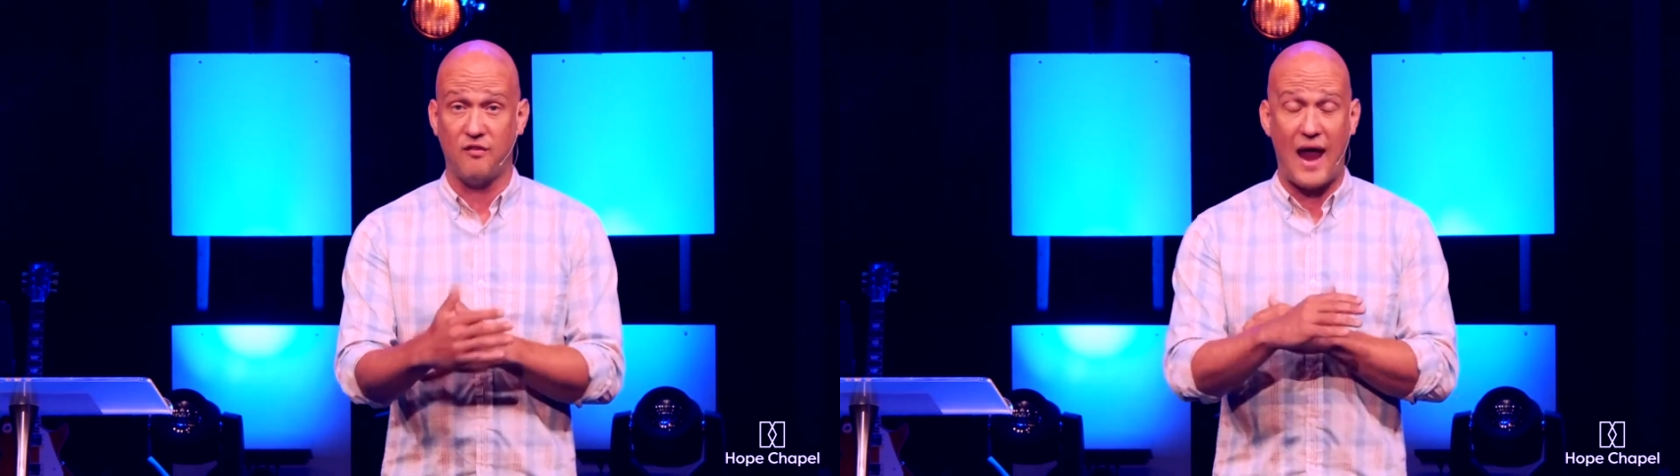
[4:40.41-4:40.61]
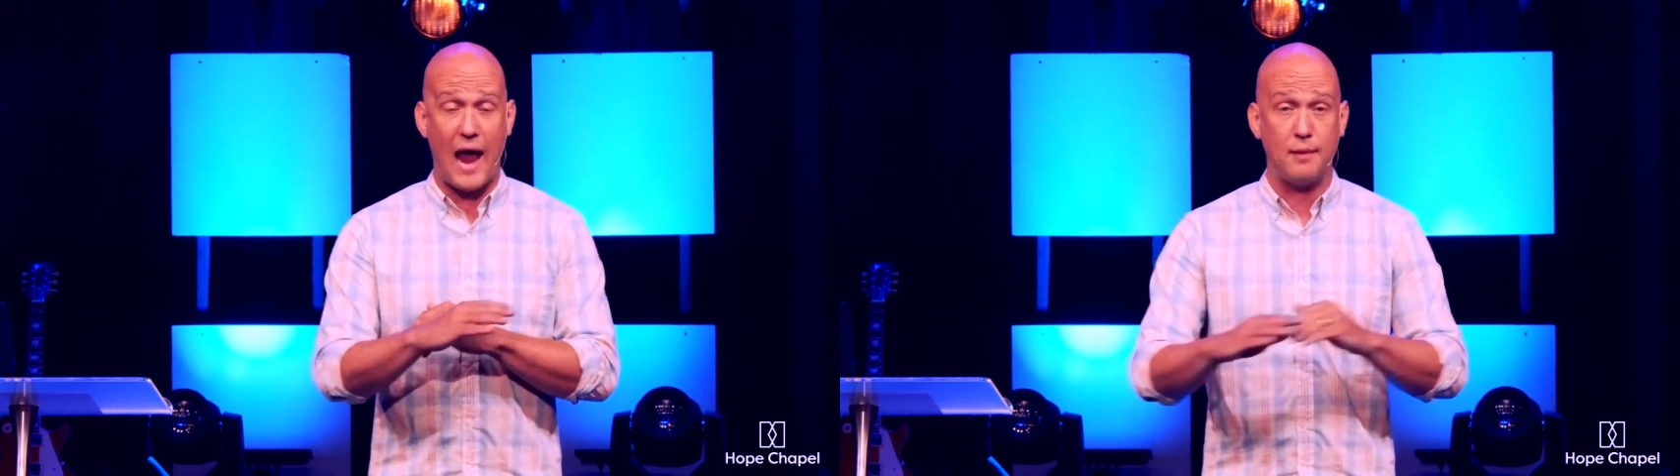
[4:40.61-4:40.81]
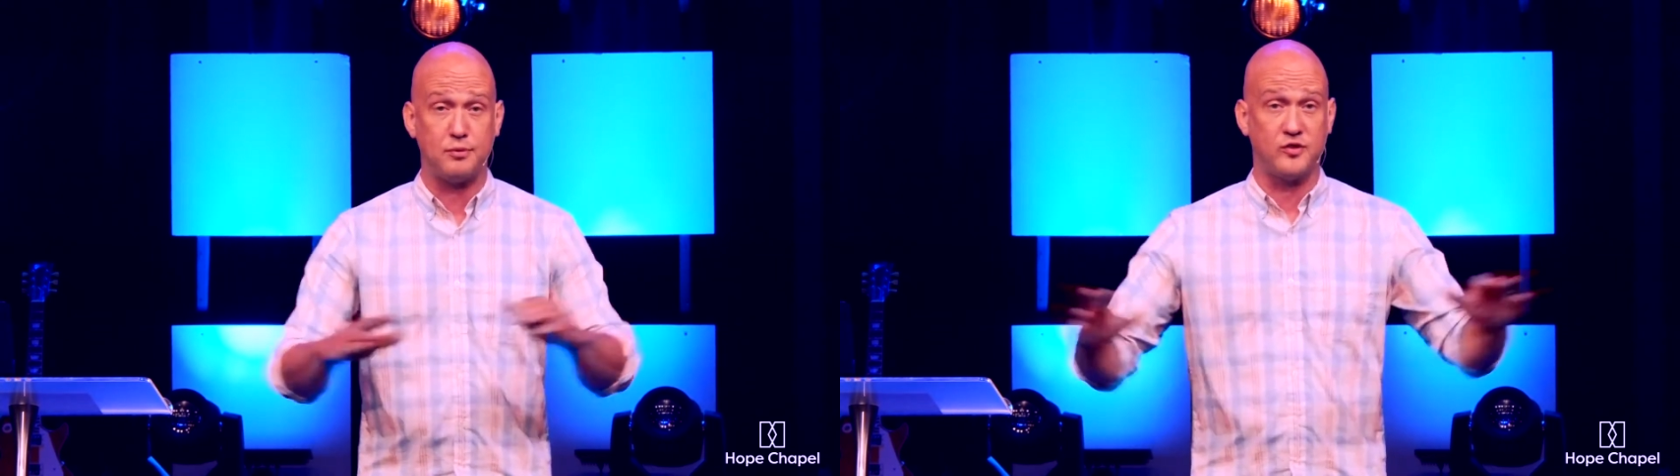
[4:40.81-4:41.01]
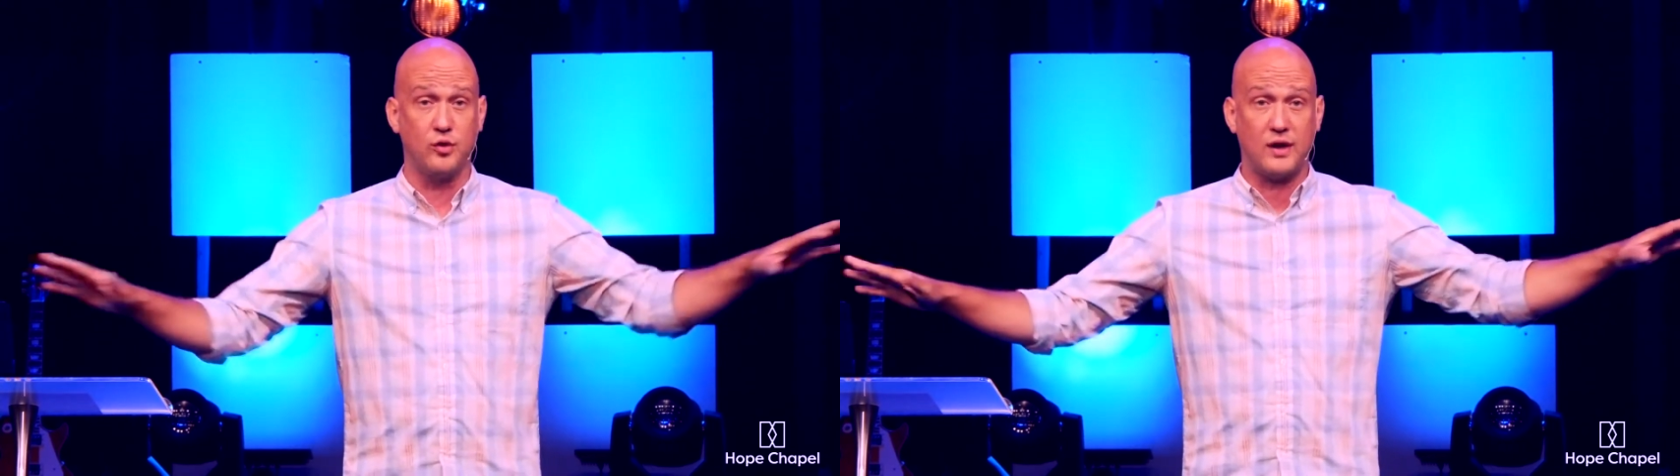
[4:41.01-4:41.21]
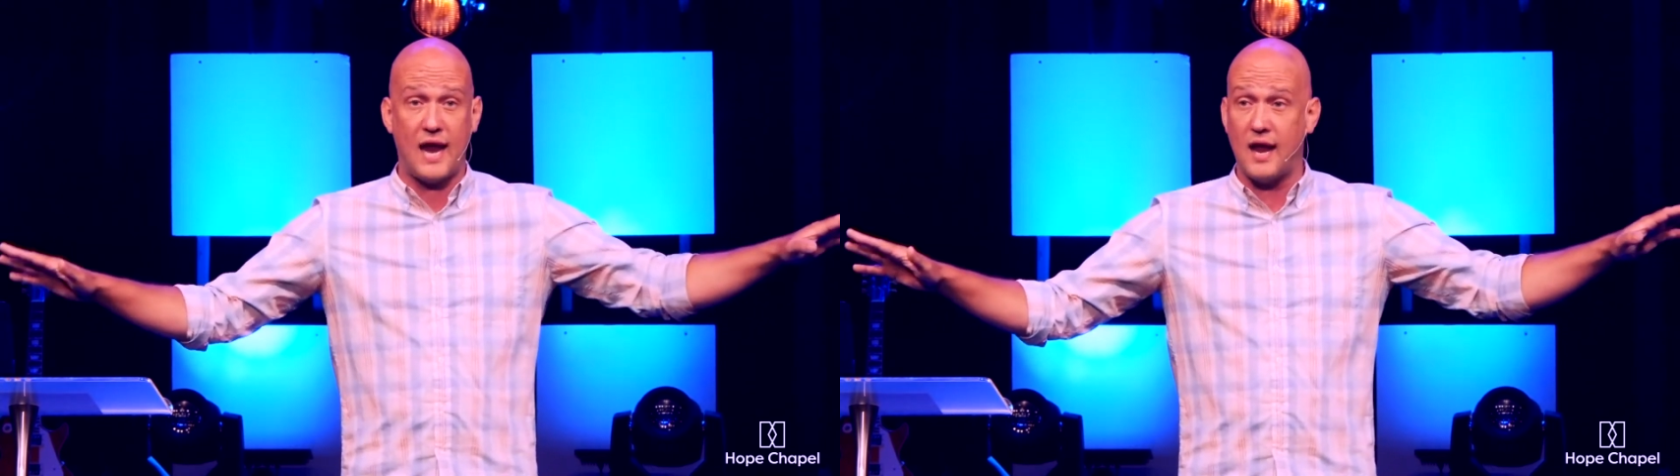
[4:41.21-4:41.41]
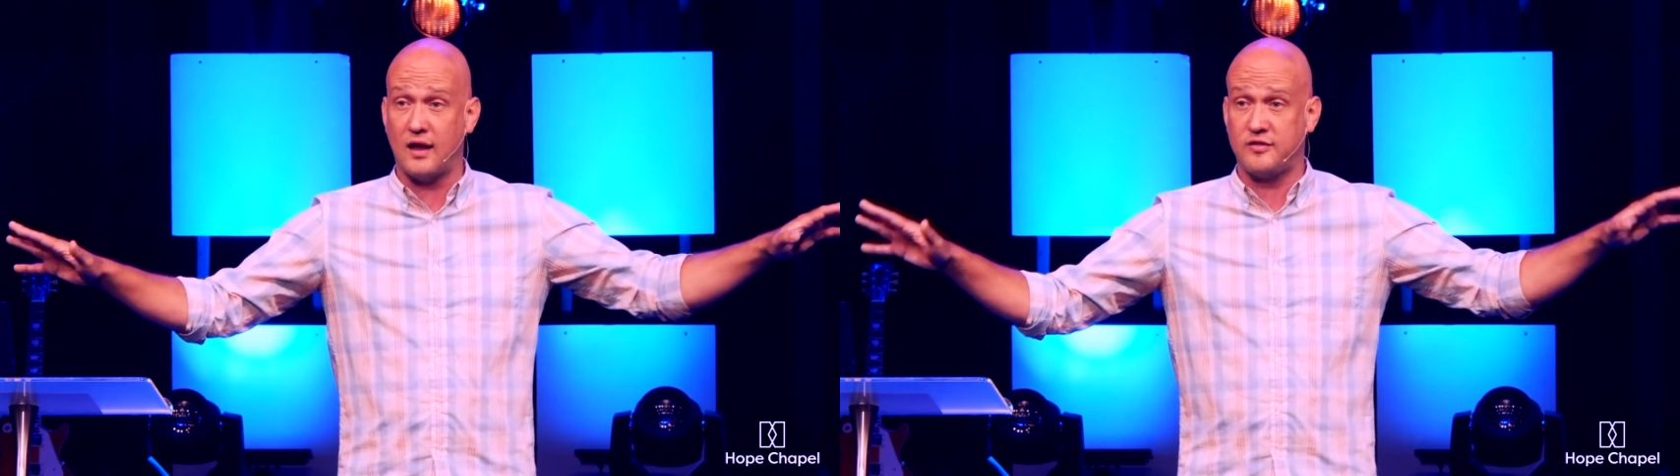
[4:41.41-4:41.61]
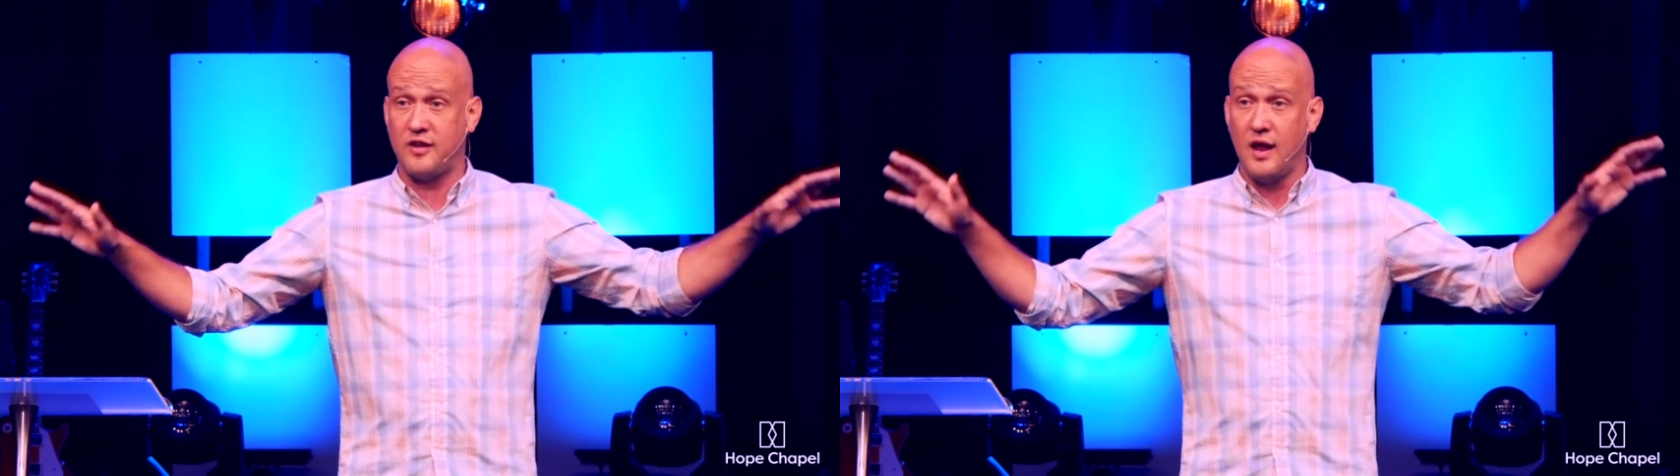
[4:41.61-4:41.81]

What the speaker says: absolute chaos